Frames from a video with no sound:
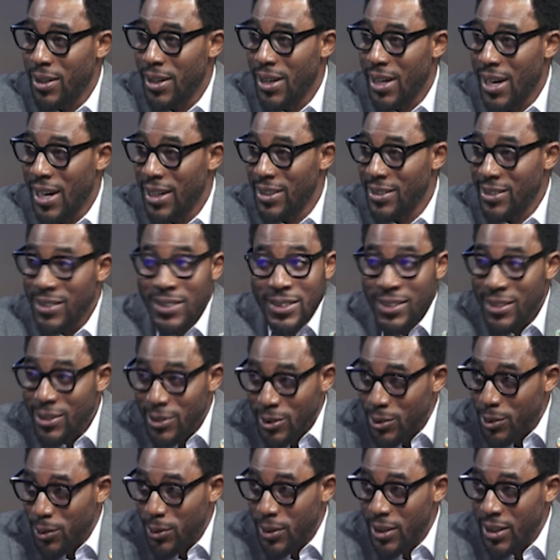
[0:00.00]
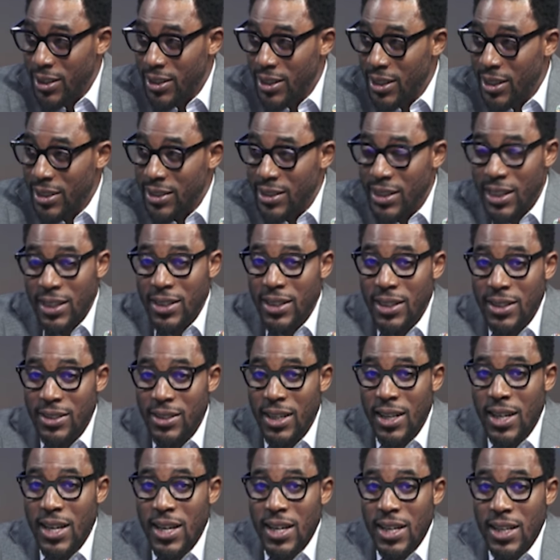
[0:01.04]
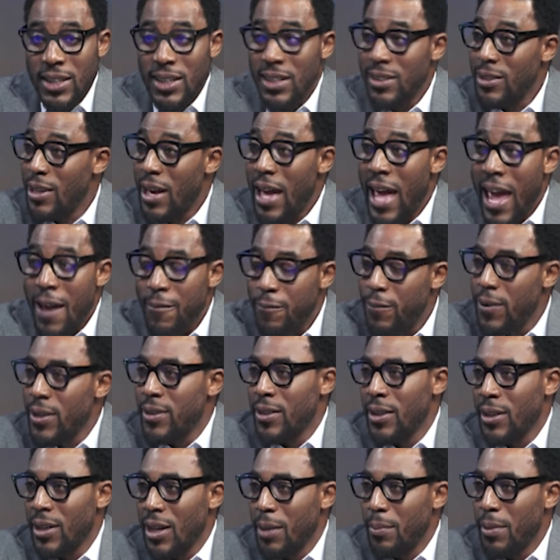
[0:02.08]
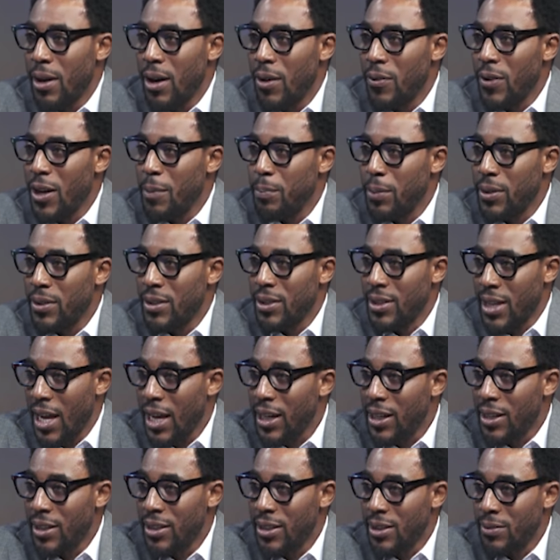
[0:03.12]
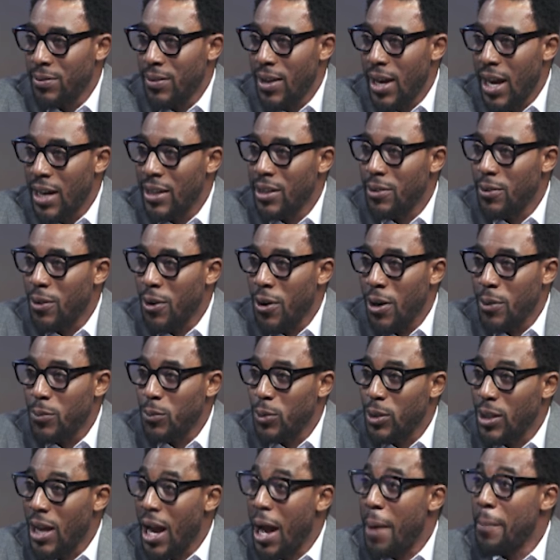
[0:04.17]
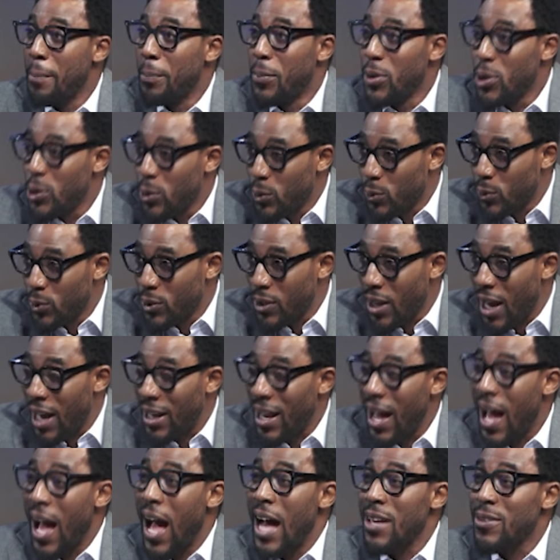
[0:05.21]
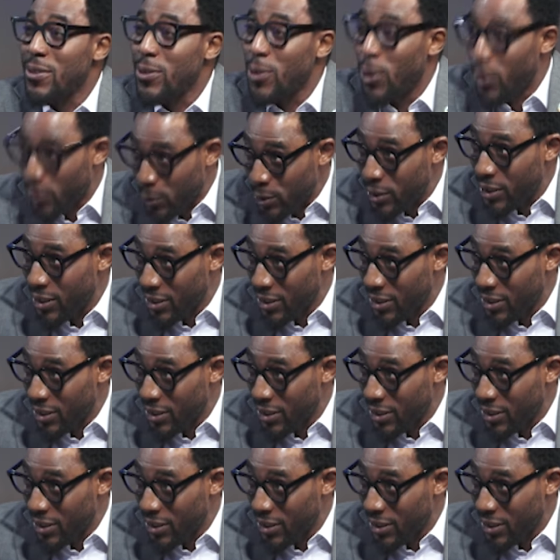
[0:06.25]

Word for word: And, you know, it is everything about rape is negative, and it comes with abuse and assault.